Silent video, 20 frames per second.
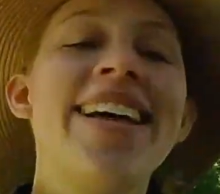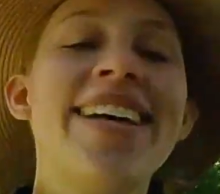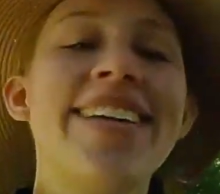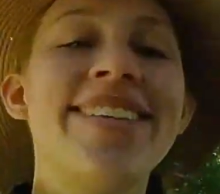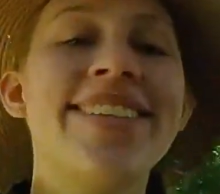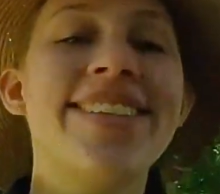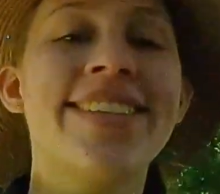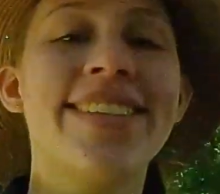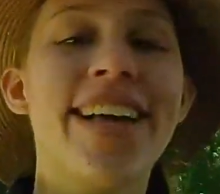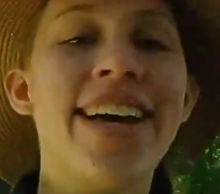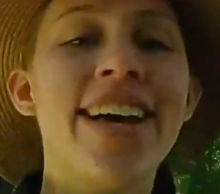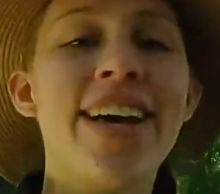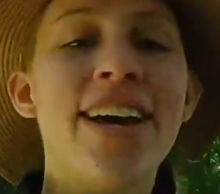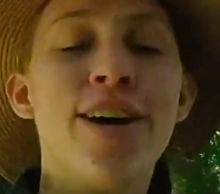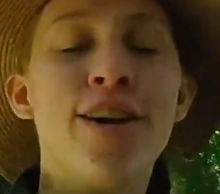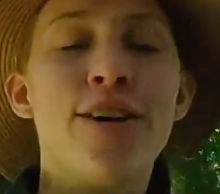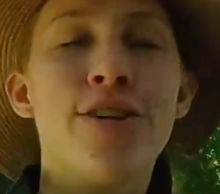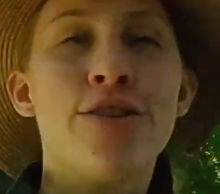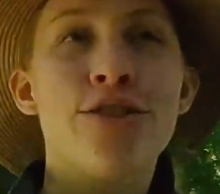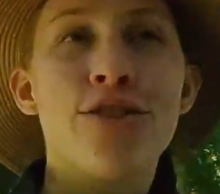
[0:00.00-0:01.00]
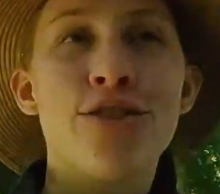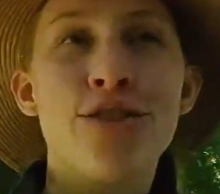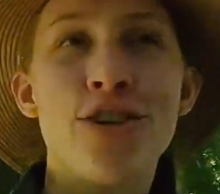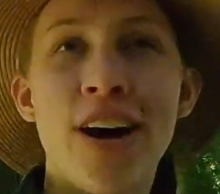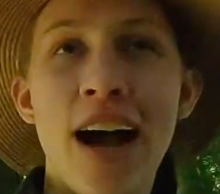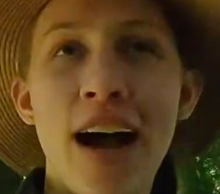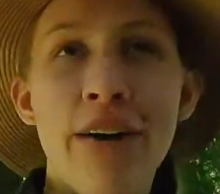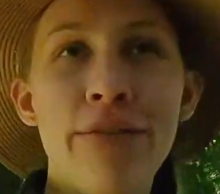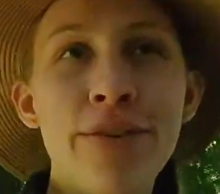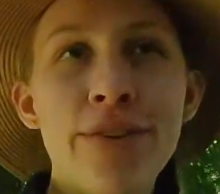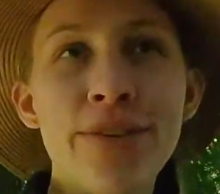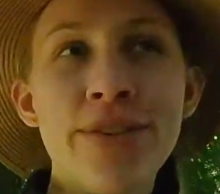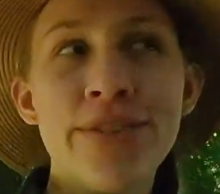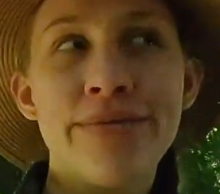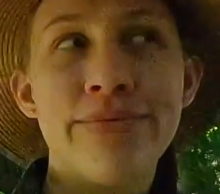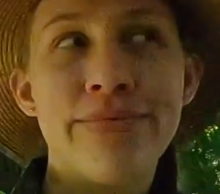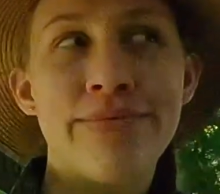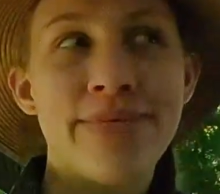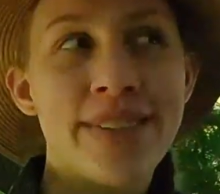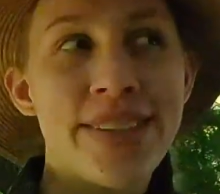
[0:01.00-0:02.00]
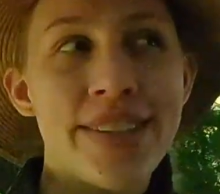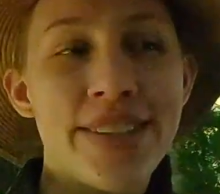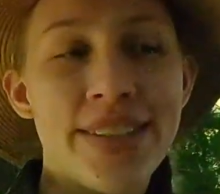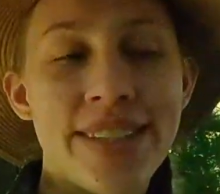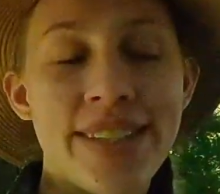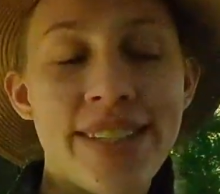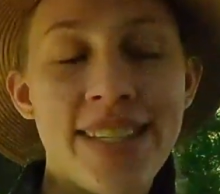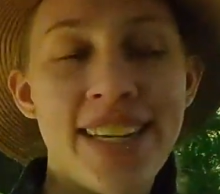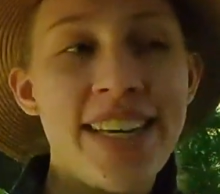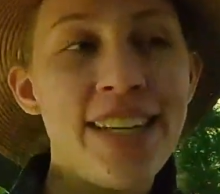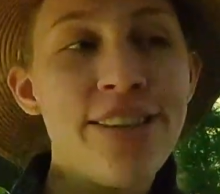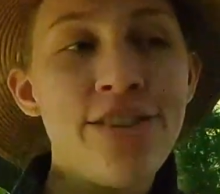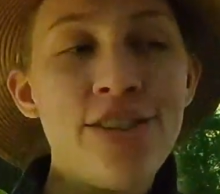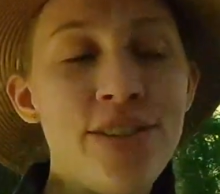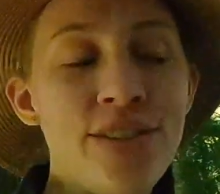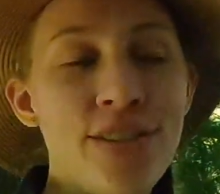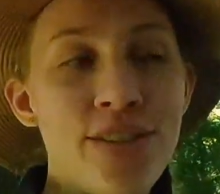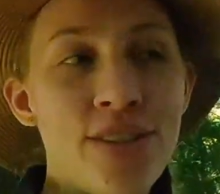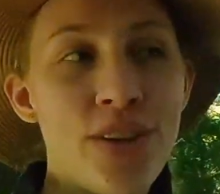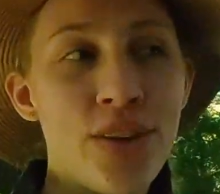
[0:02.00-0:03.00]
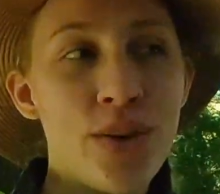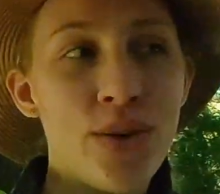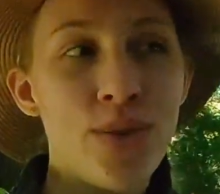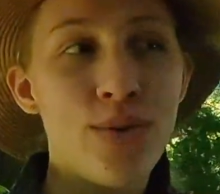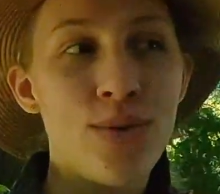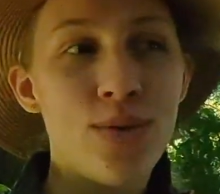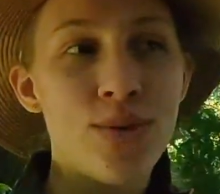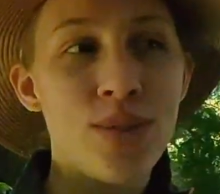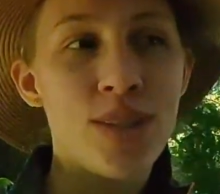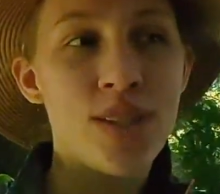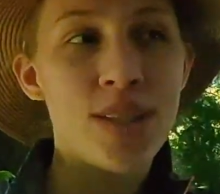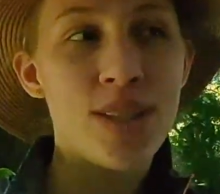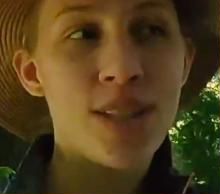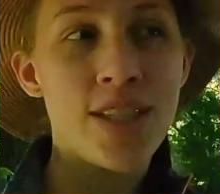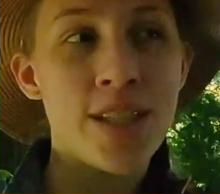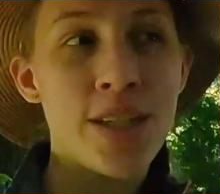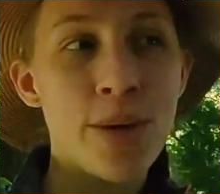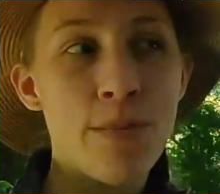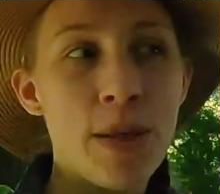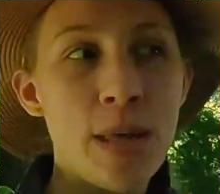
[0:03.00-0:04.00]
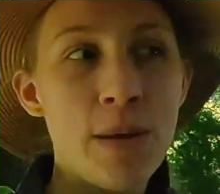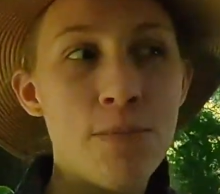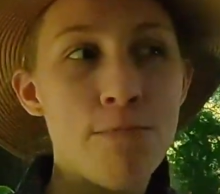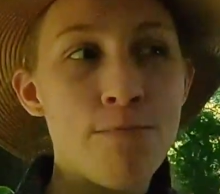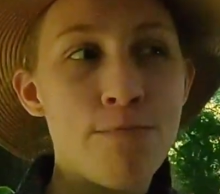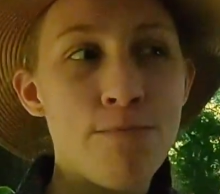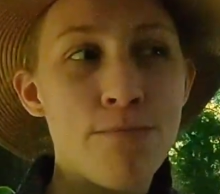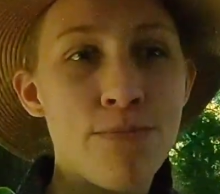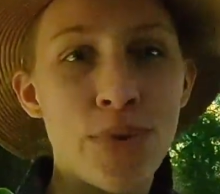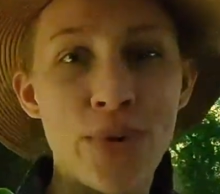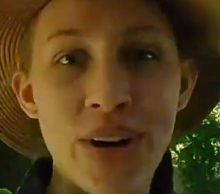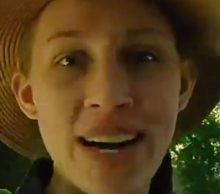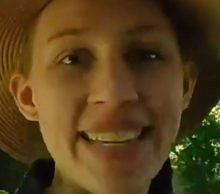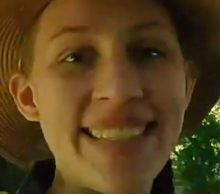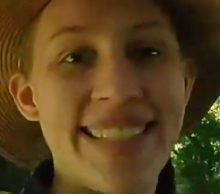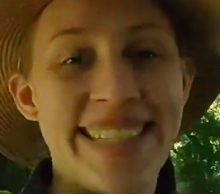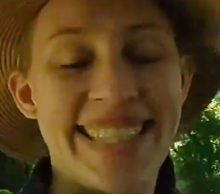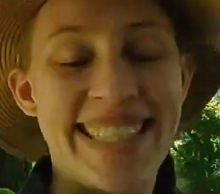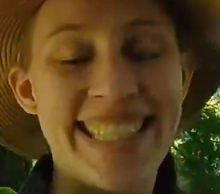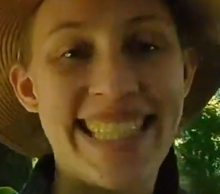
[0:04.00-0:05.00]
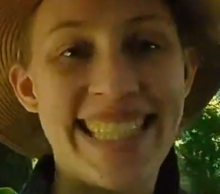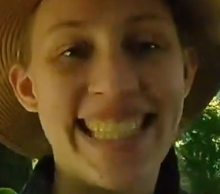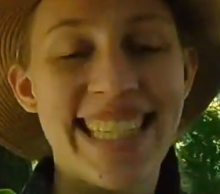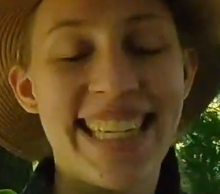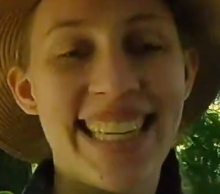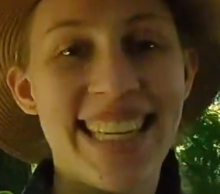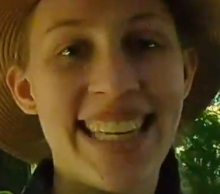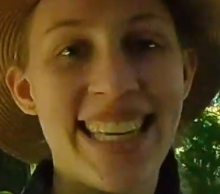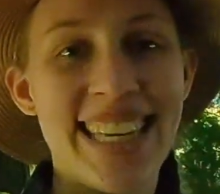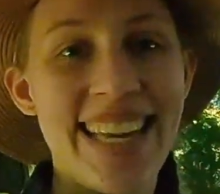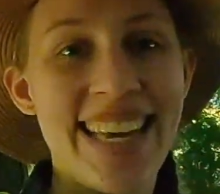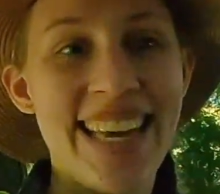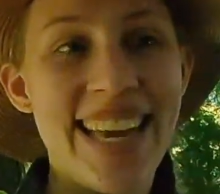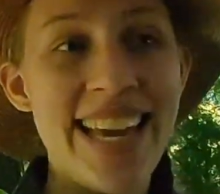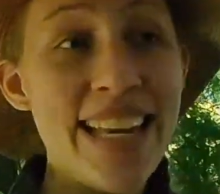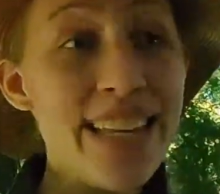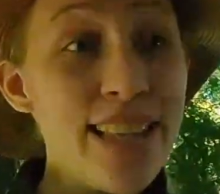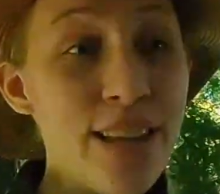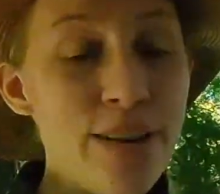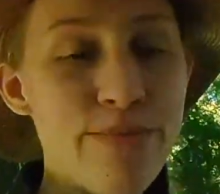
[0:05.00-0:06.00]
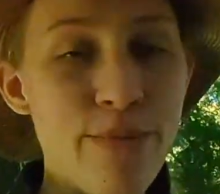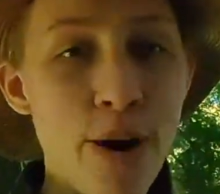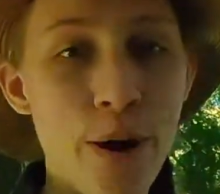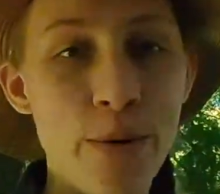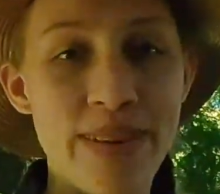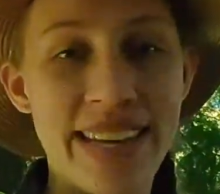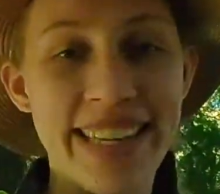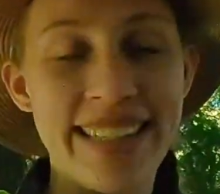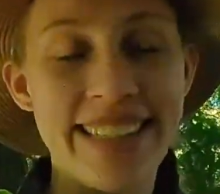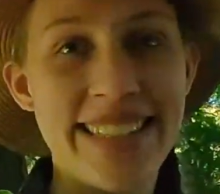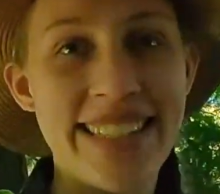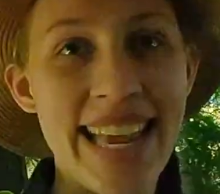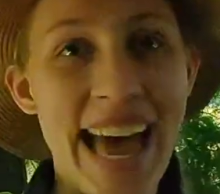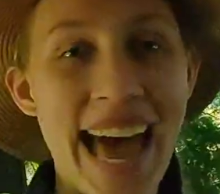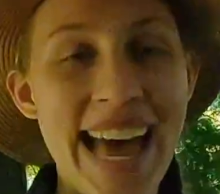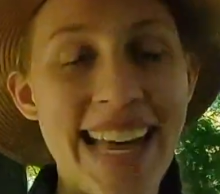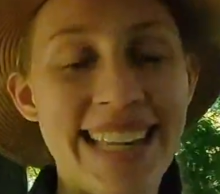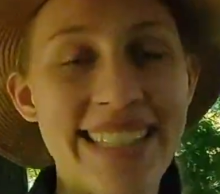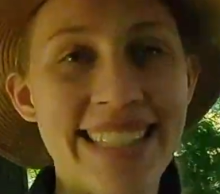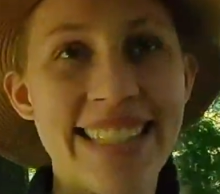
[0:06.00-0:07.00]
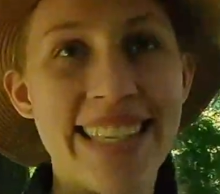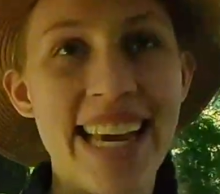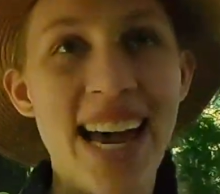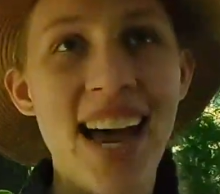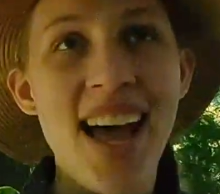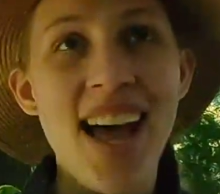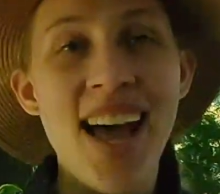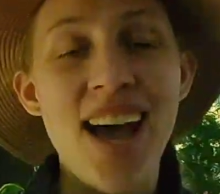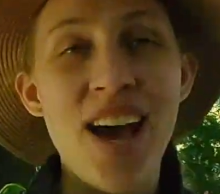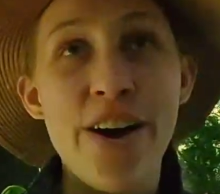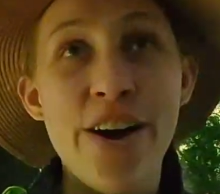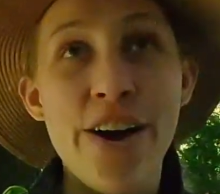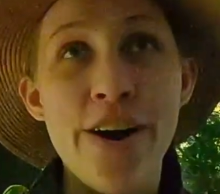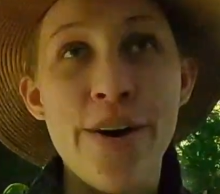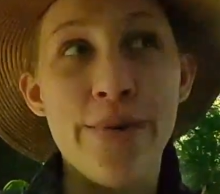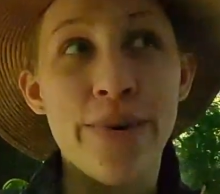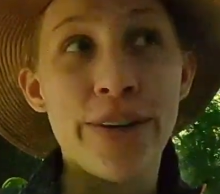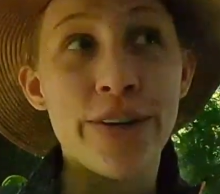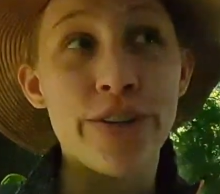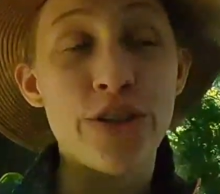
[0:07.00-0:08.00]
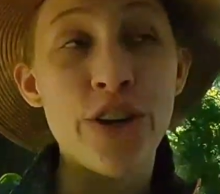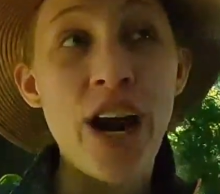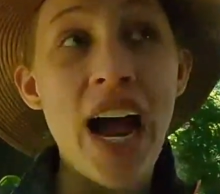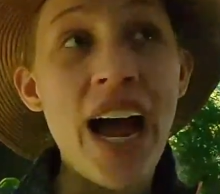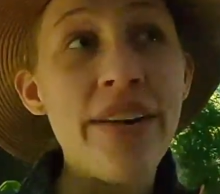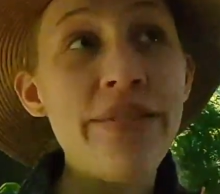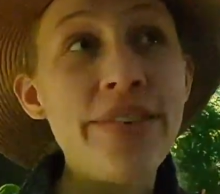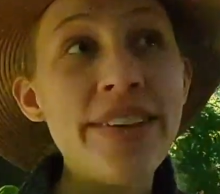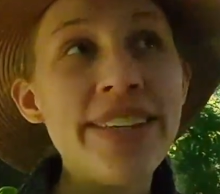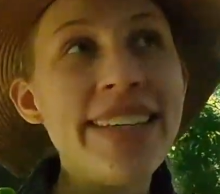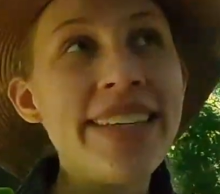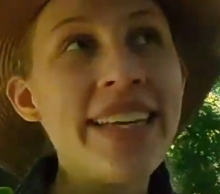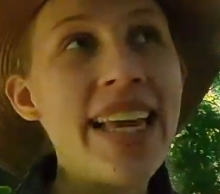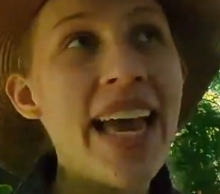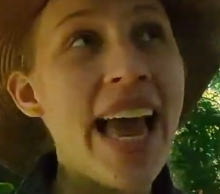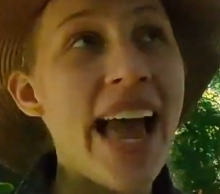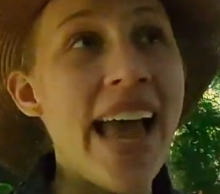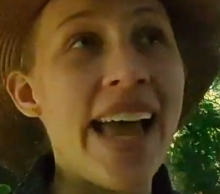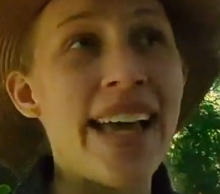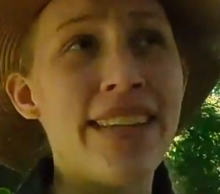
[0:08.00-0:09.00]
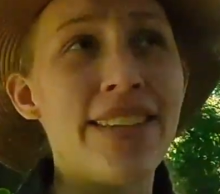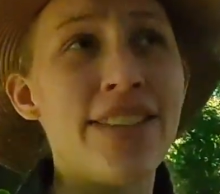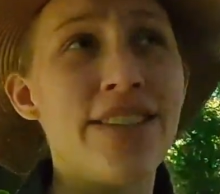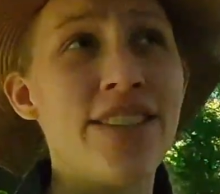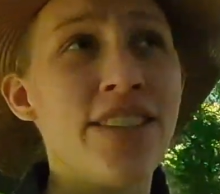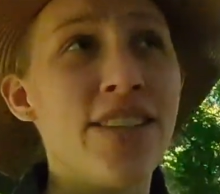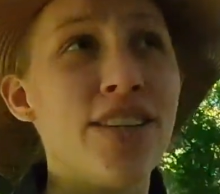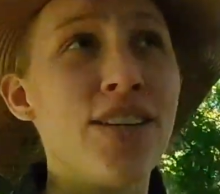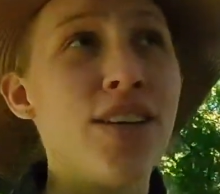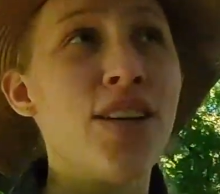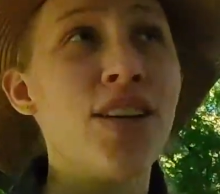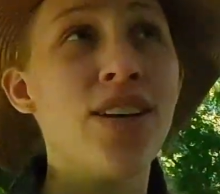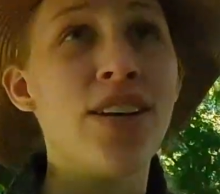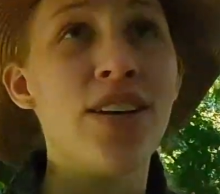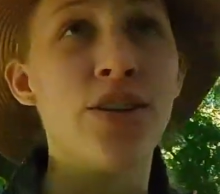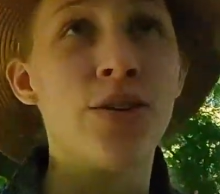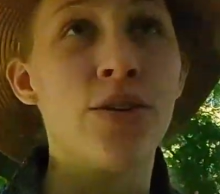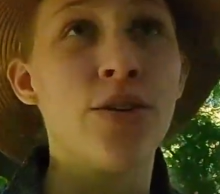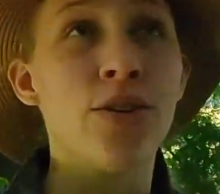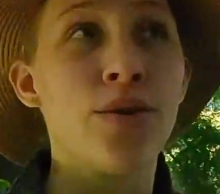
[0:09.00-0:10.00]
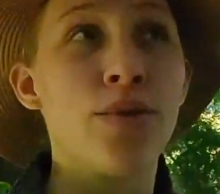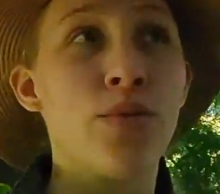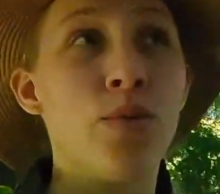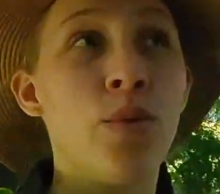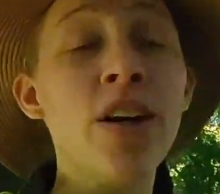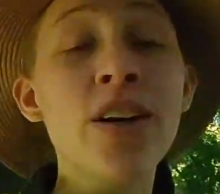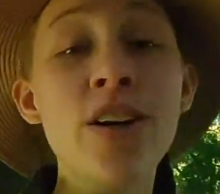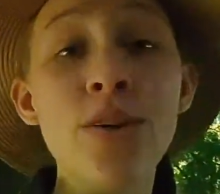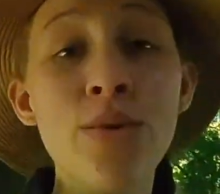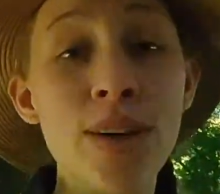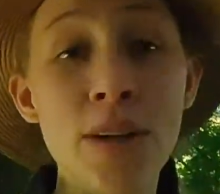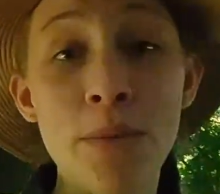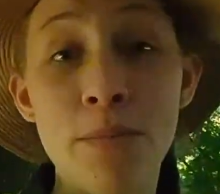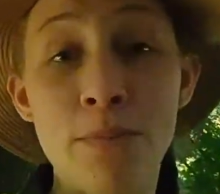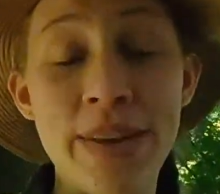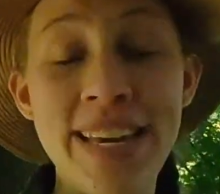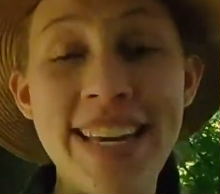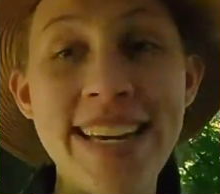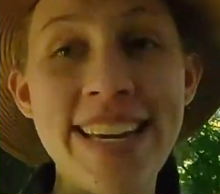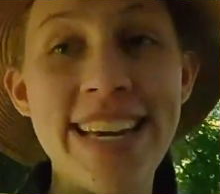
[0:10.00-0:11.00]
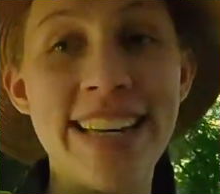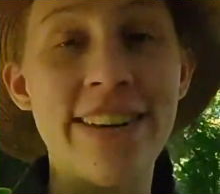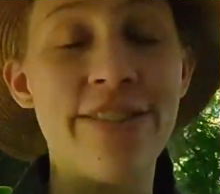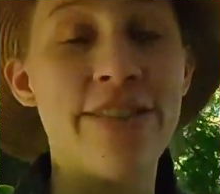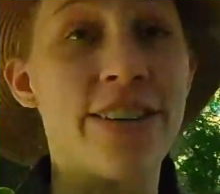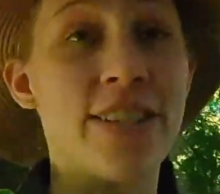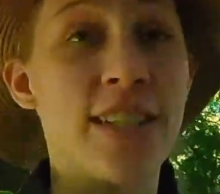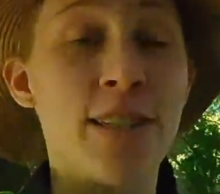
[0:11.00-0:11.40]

is travel teaches you to be present in the moment. And when you're traveling and you're where you want to be and you're